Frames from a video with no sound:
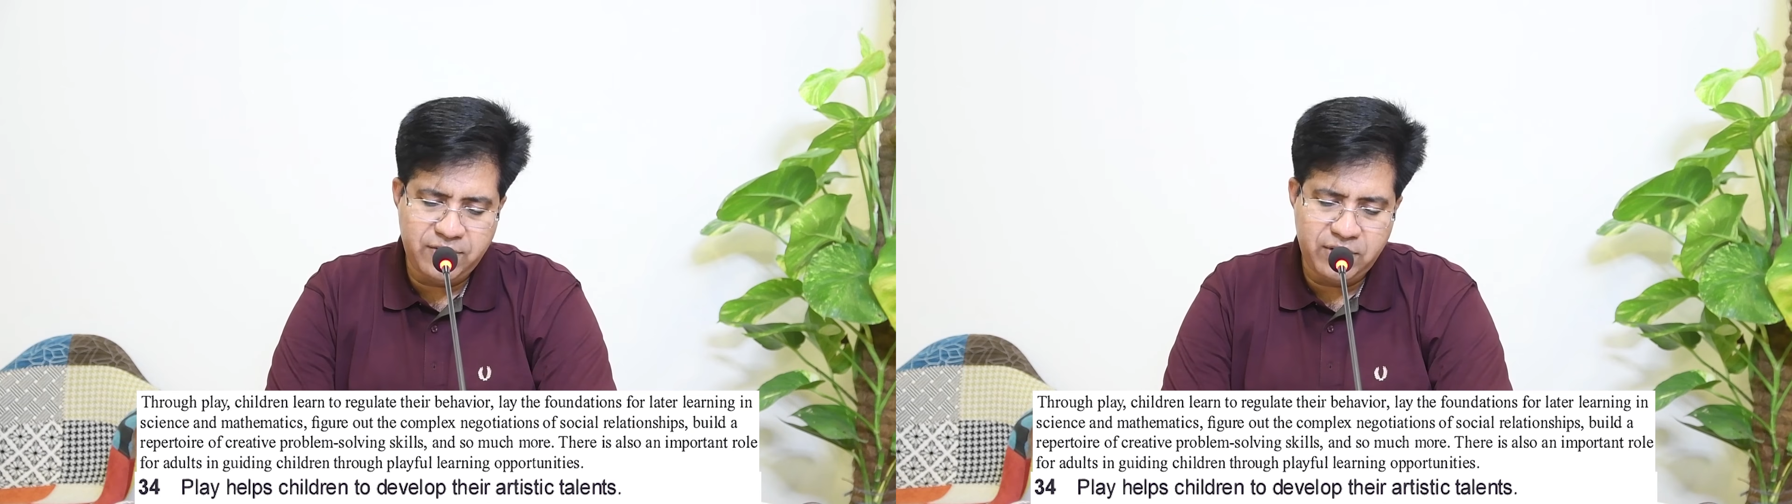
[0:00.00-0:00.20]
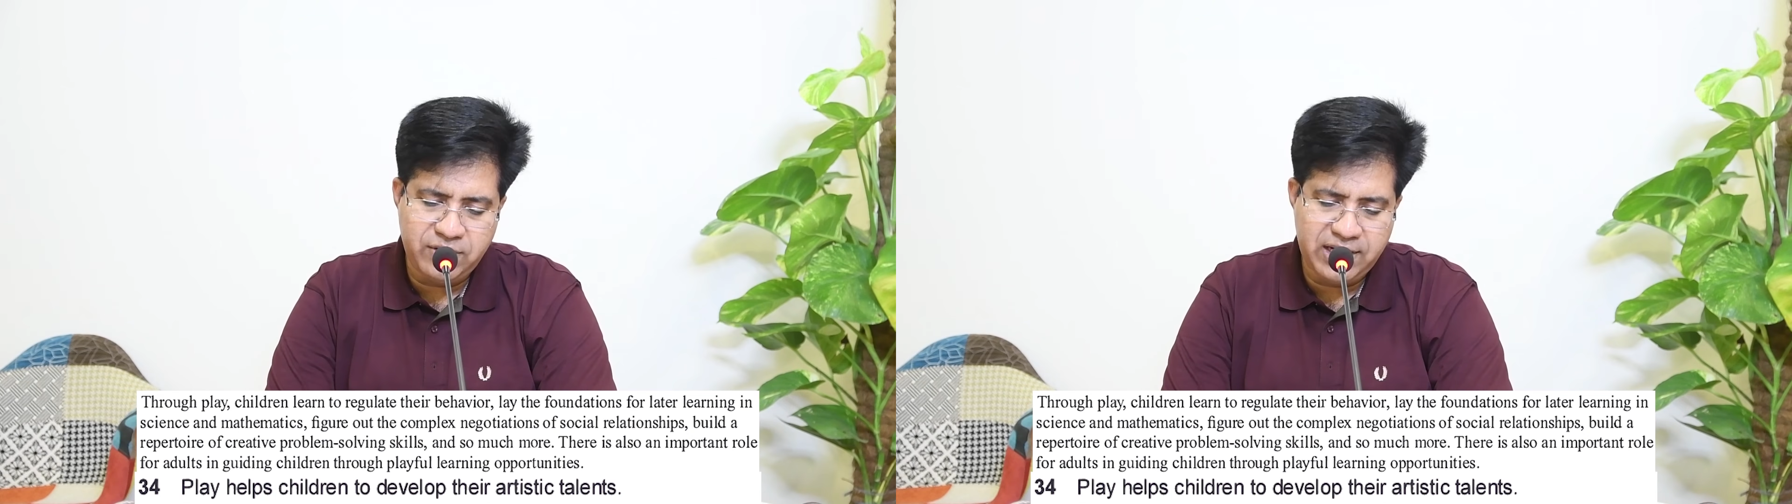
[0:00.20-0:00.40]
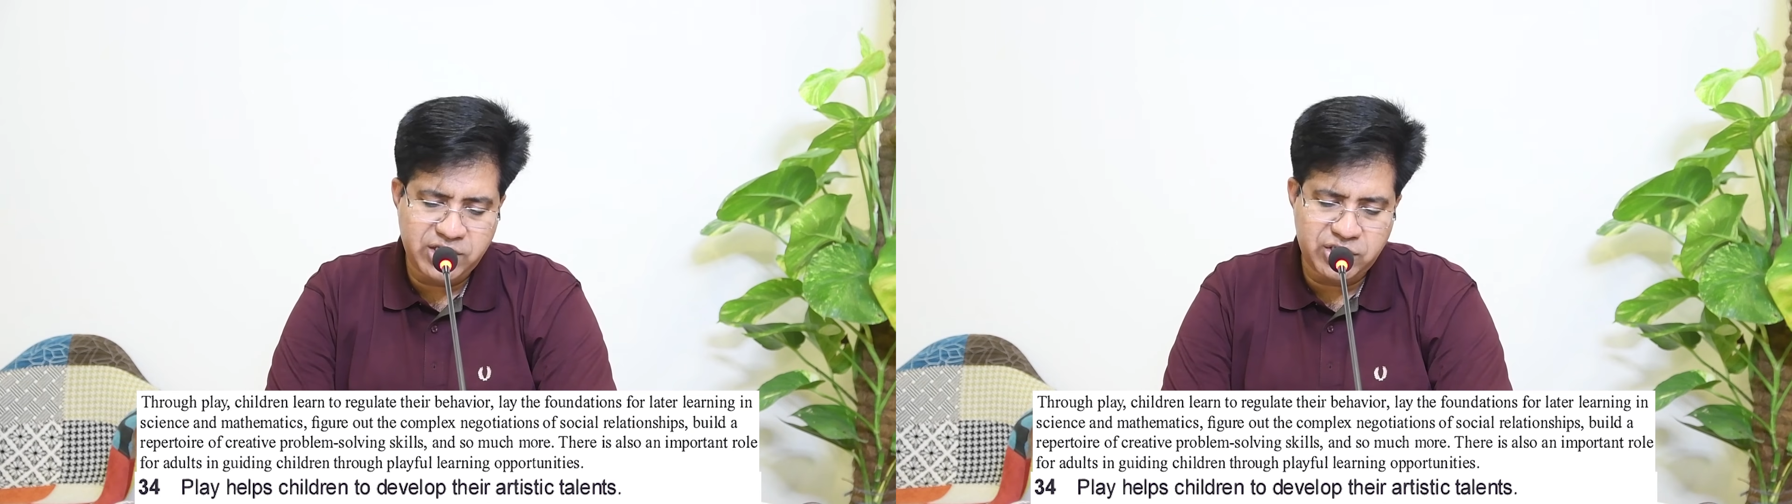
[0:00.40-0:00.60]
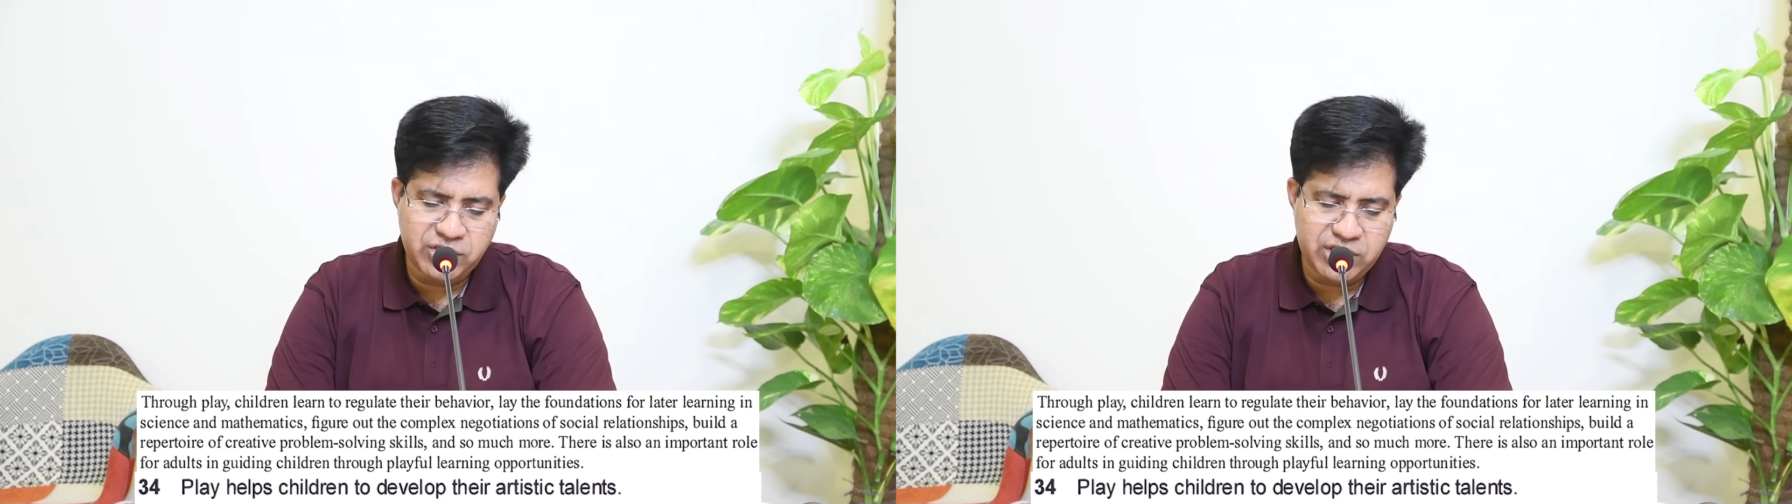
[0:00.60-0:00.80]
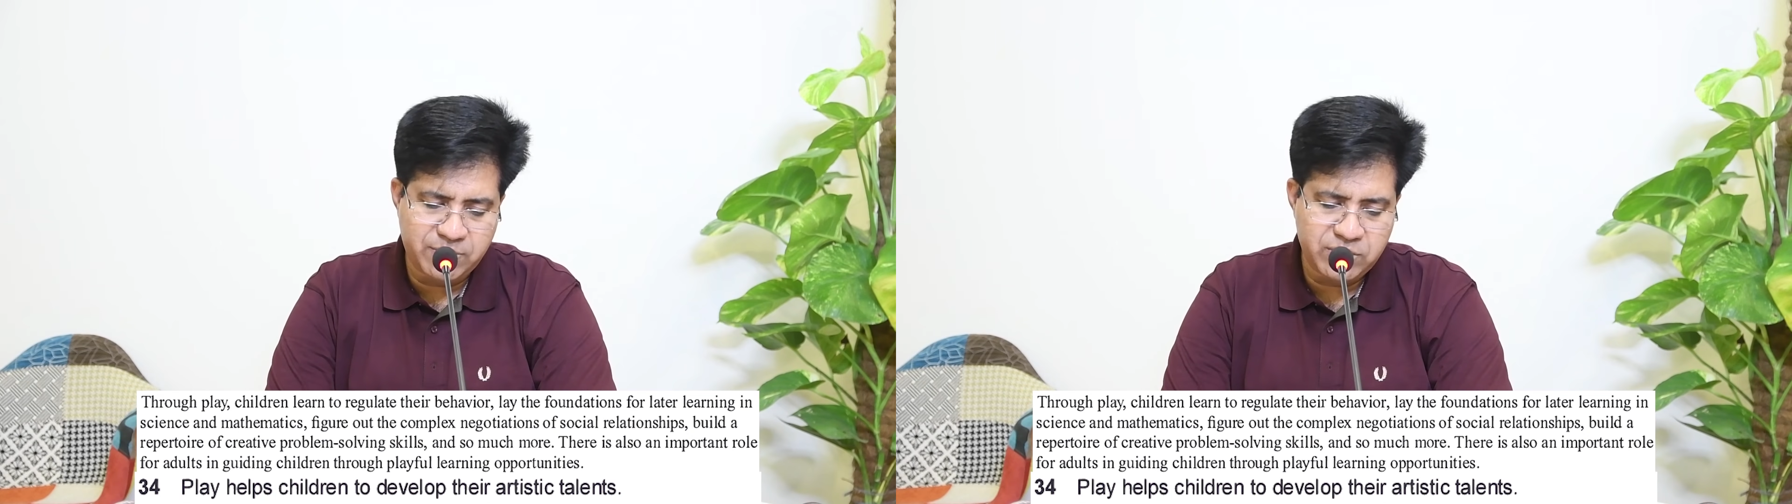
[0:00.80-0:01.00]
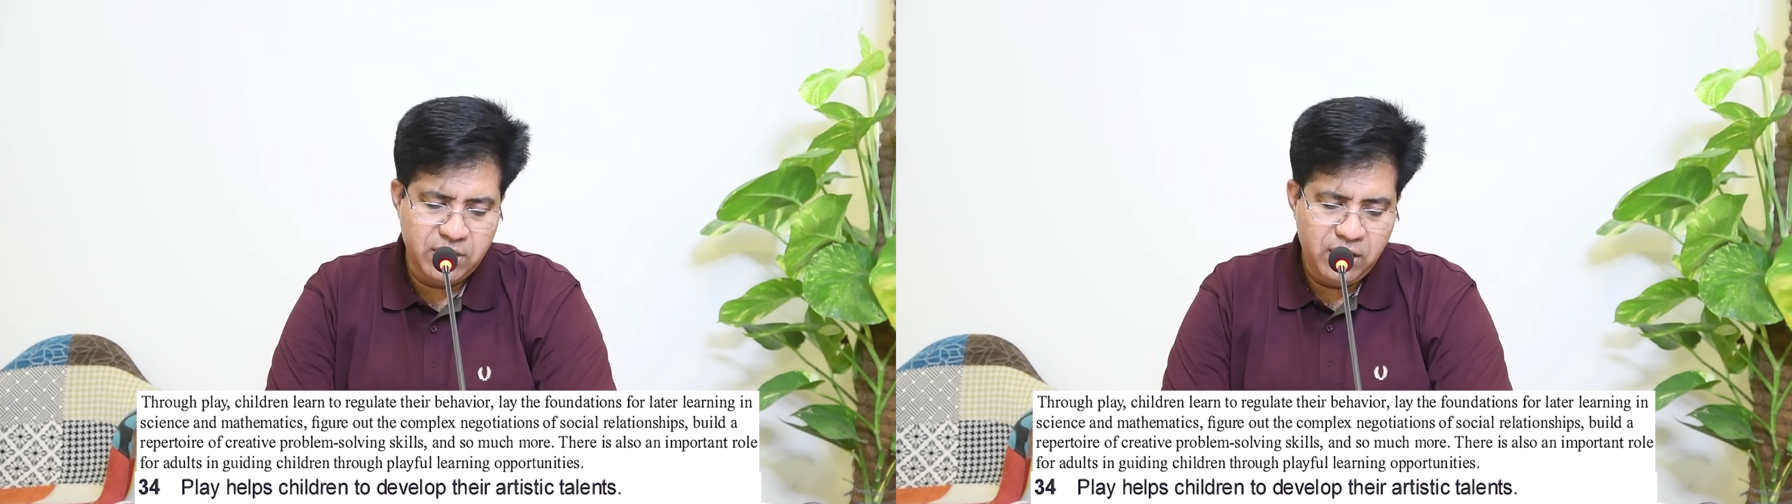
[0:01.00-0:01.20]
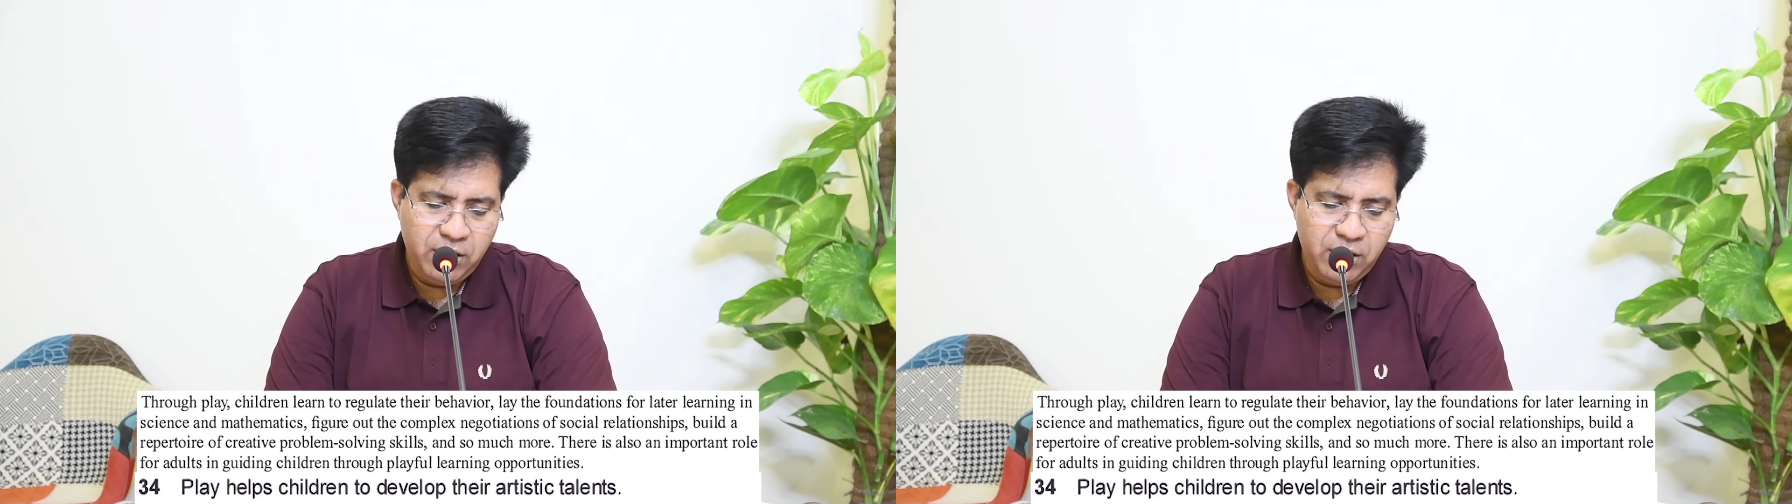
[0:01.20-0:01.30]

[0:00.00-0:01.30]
relationships,